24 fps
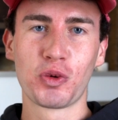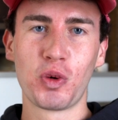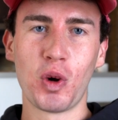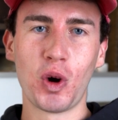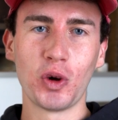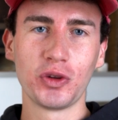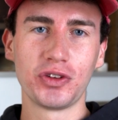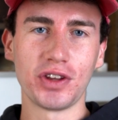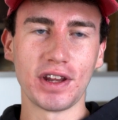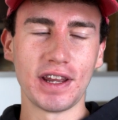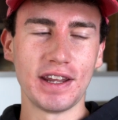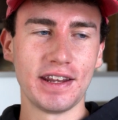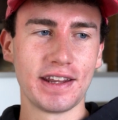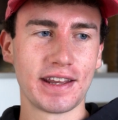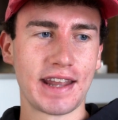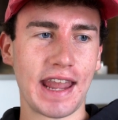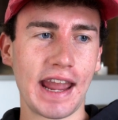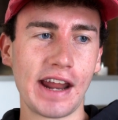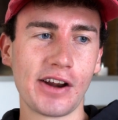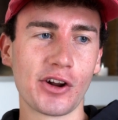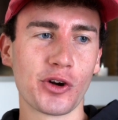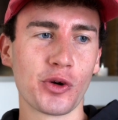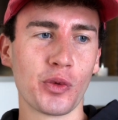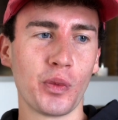quotes
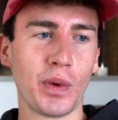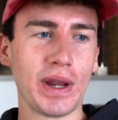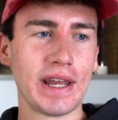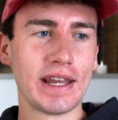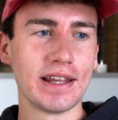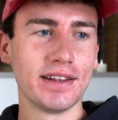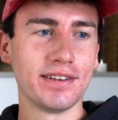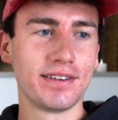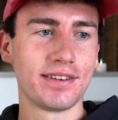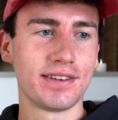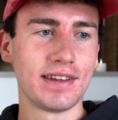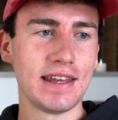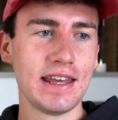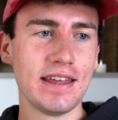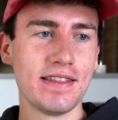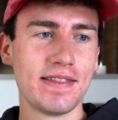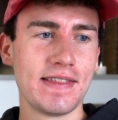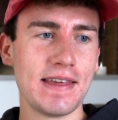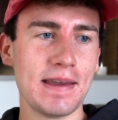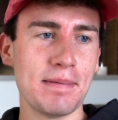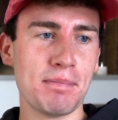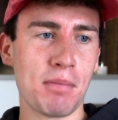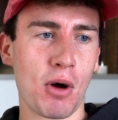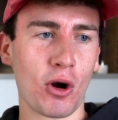indicator, we can see
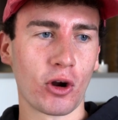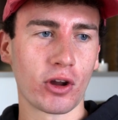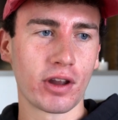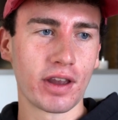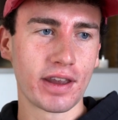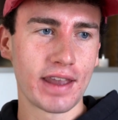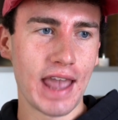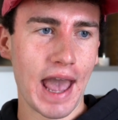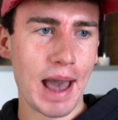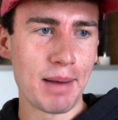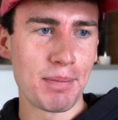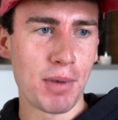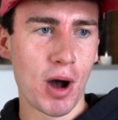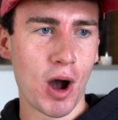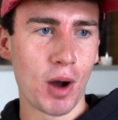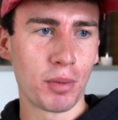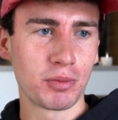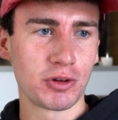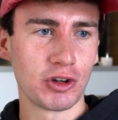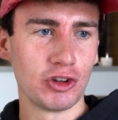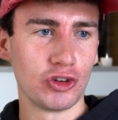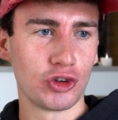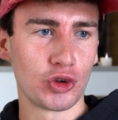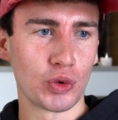the market cap
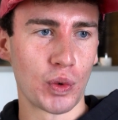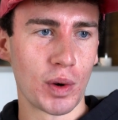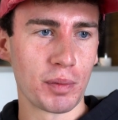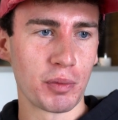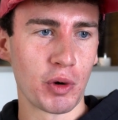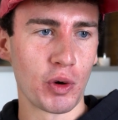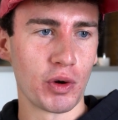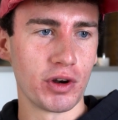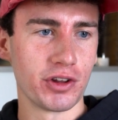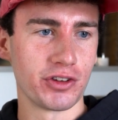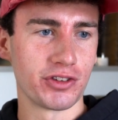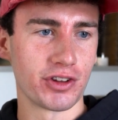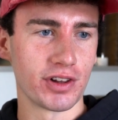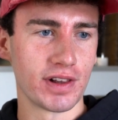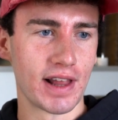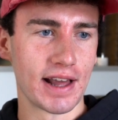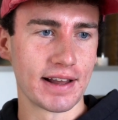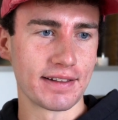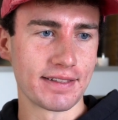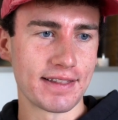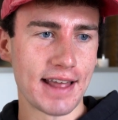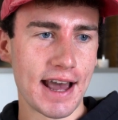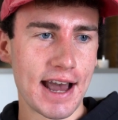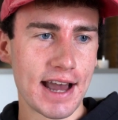option, so I'm going to
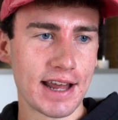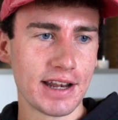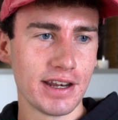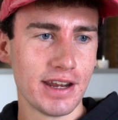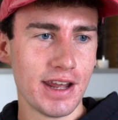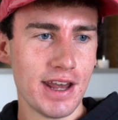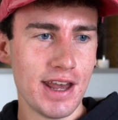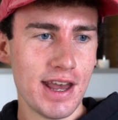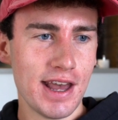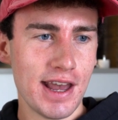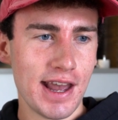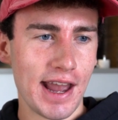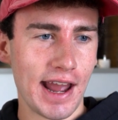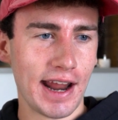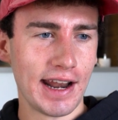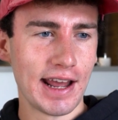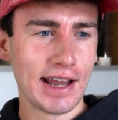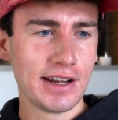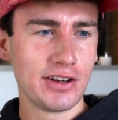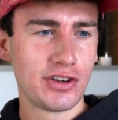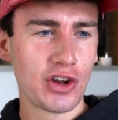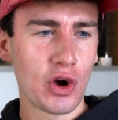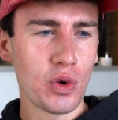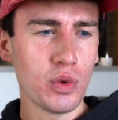select that. And
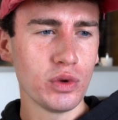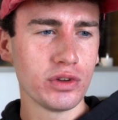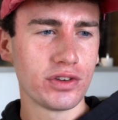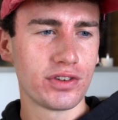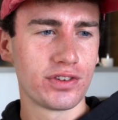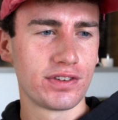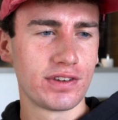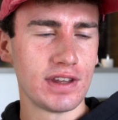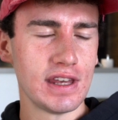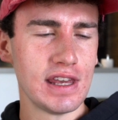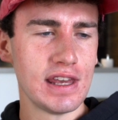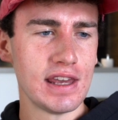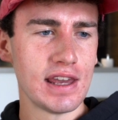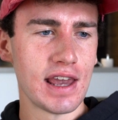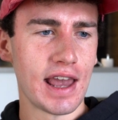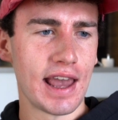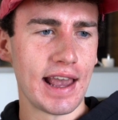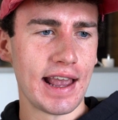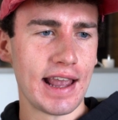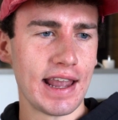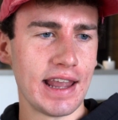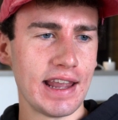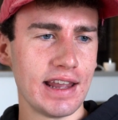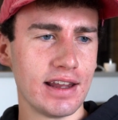I don't see
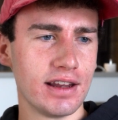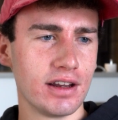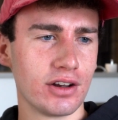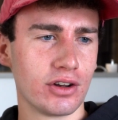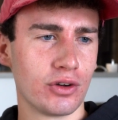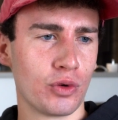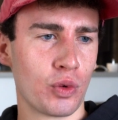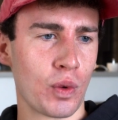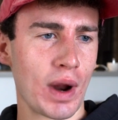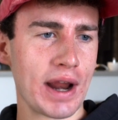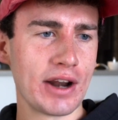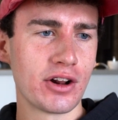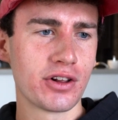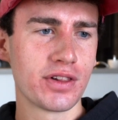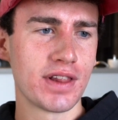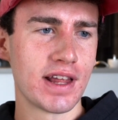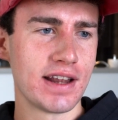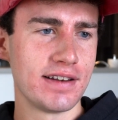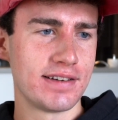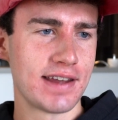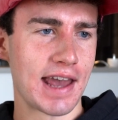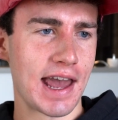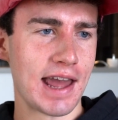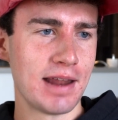a greater
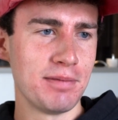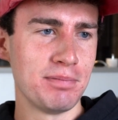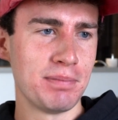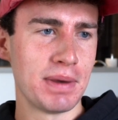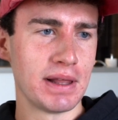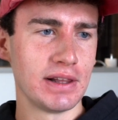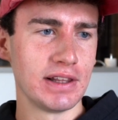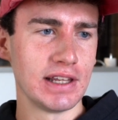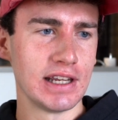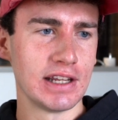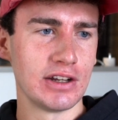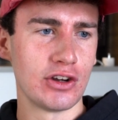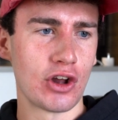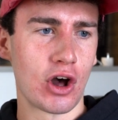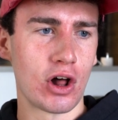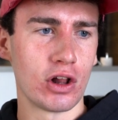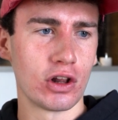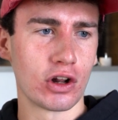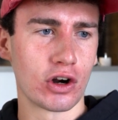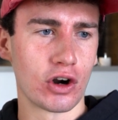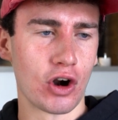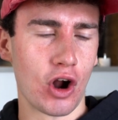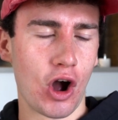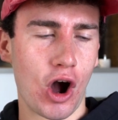than $10 billion
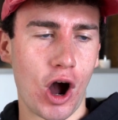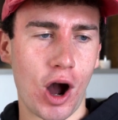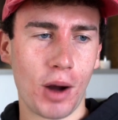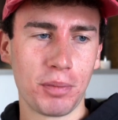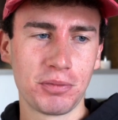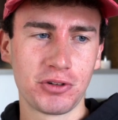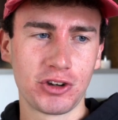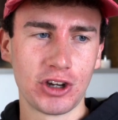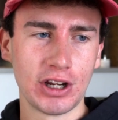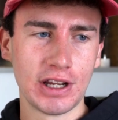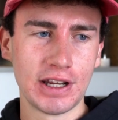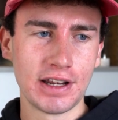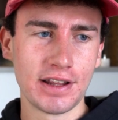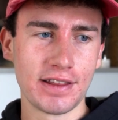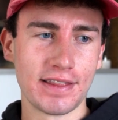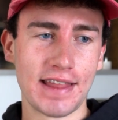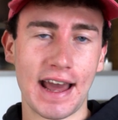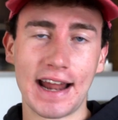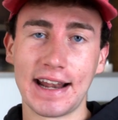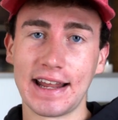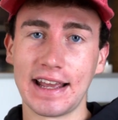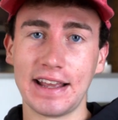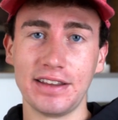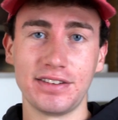option
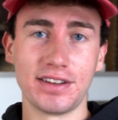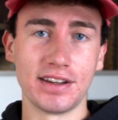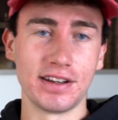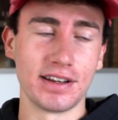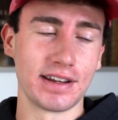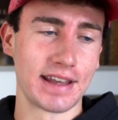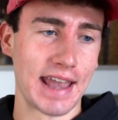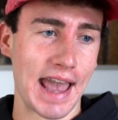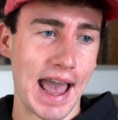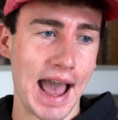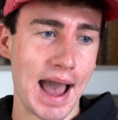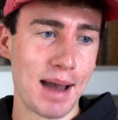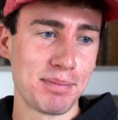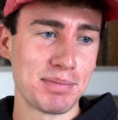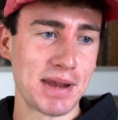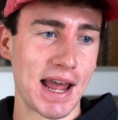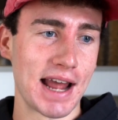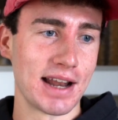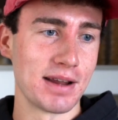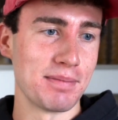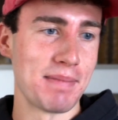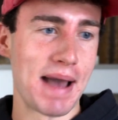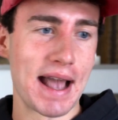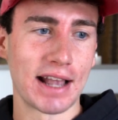that isn't capped
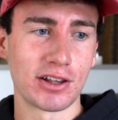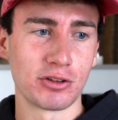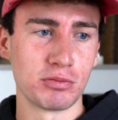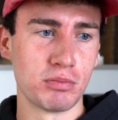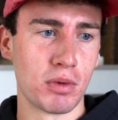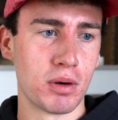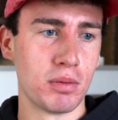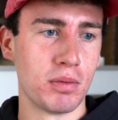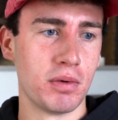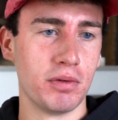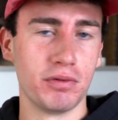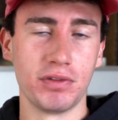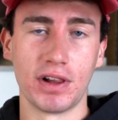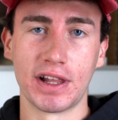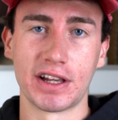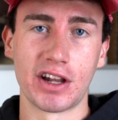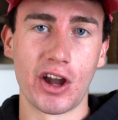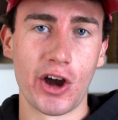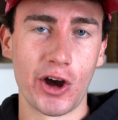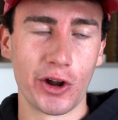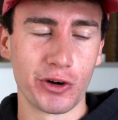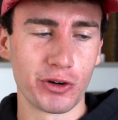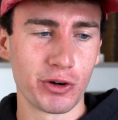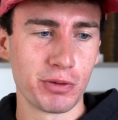at a maximum of like
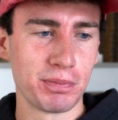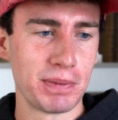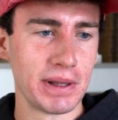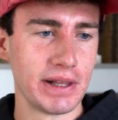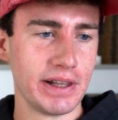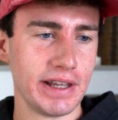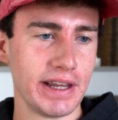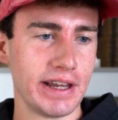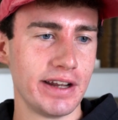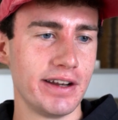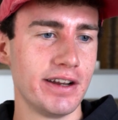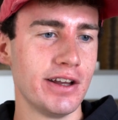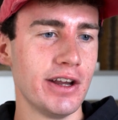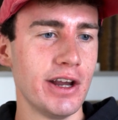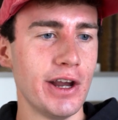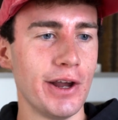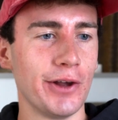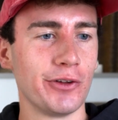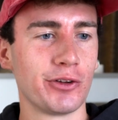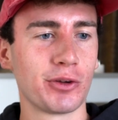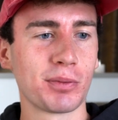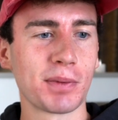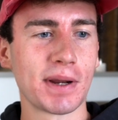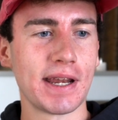100 billion.
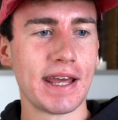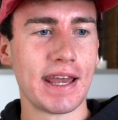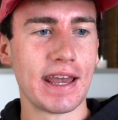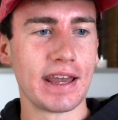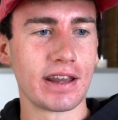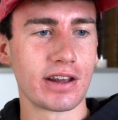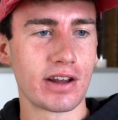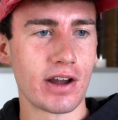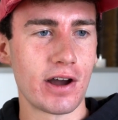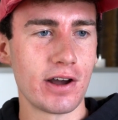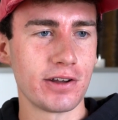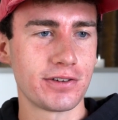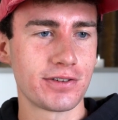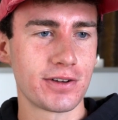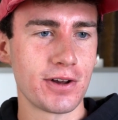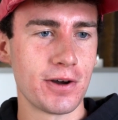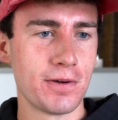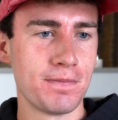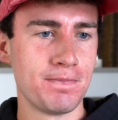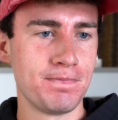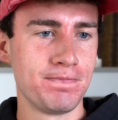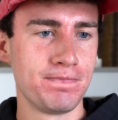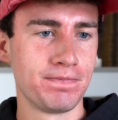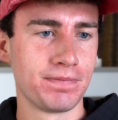So I'm gonna hit
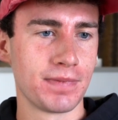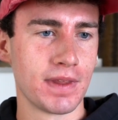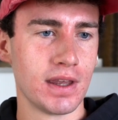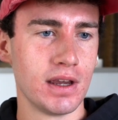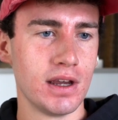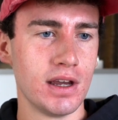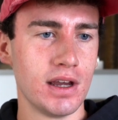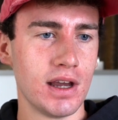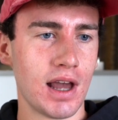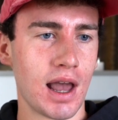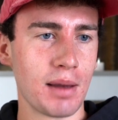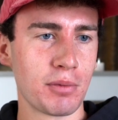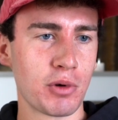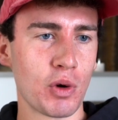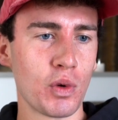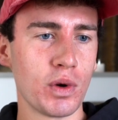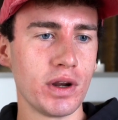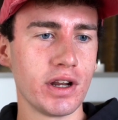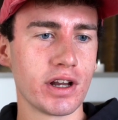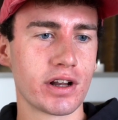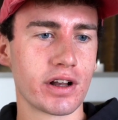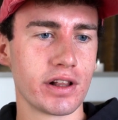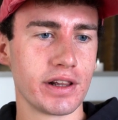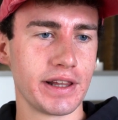custom. I'm
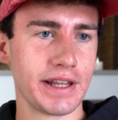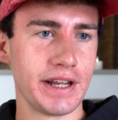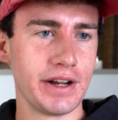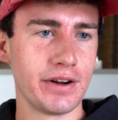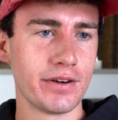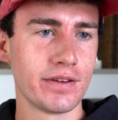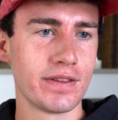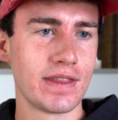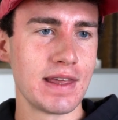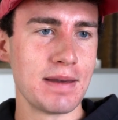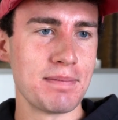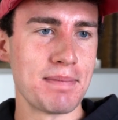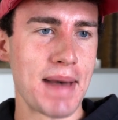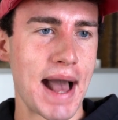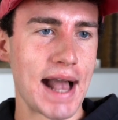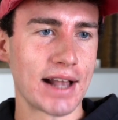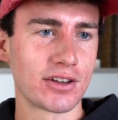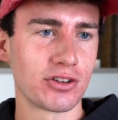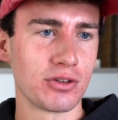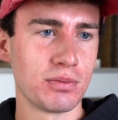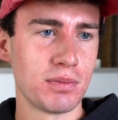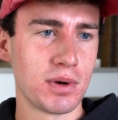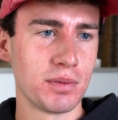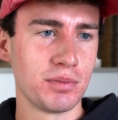going to clear the
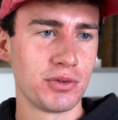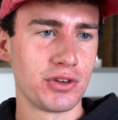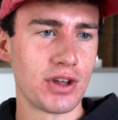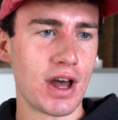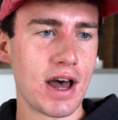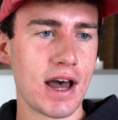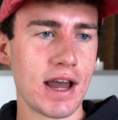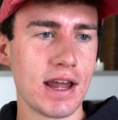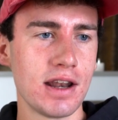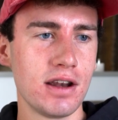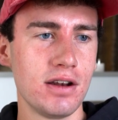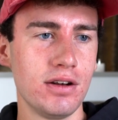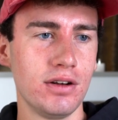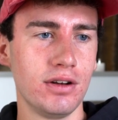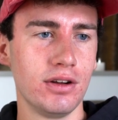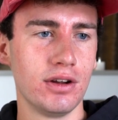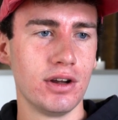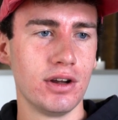maximum side